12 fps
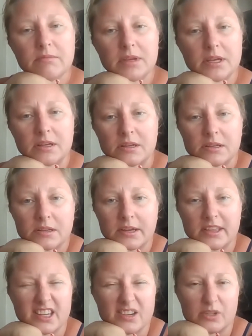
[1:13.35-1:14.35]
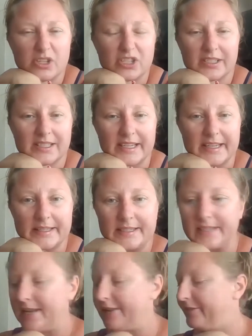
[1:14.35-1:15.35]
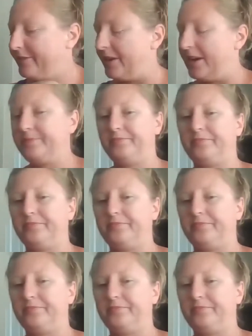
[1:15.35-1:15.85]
I think we'll just dance and have fun.